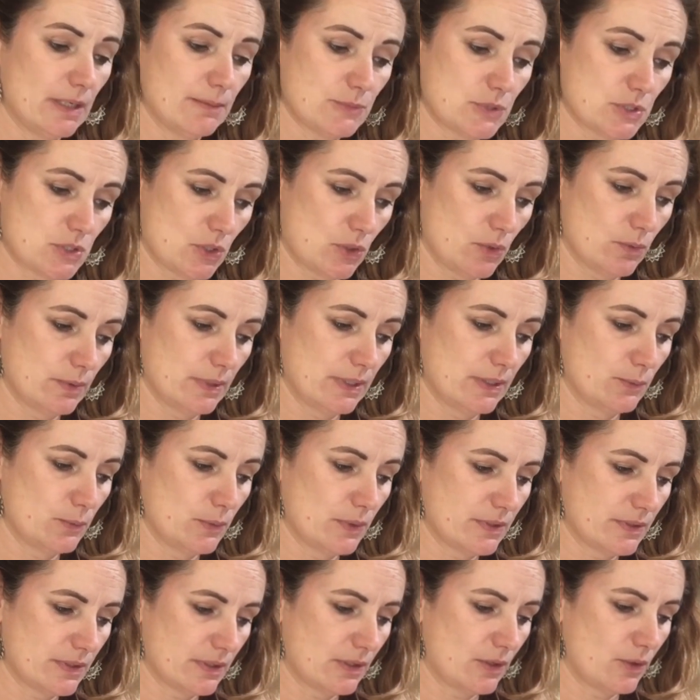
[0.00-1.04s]
I'm sorry
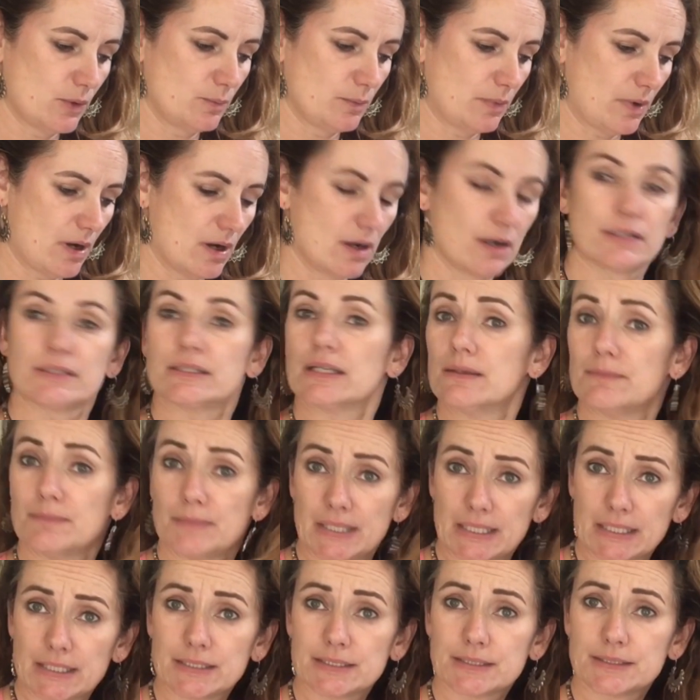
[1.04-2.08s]
with an open heart and
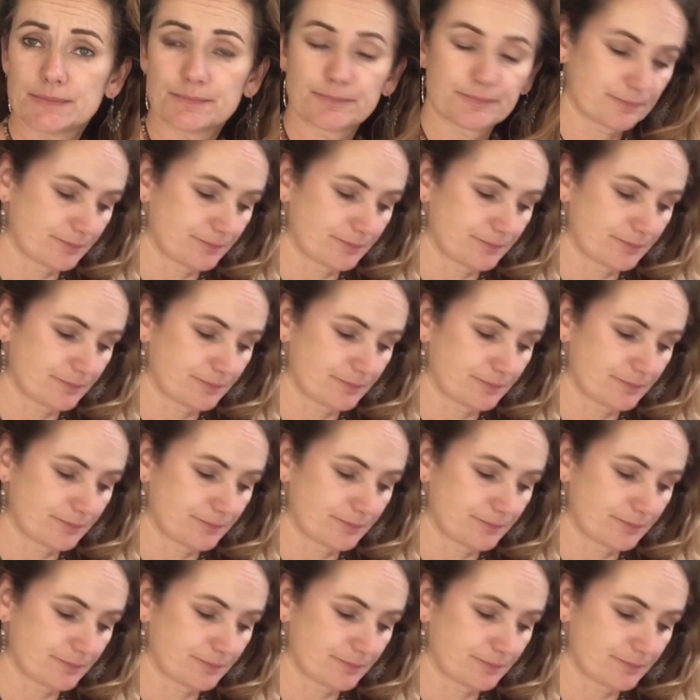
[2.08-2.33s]
mean it.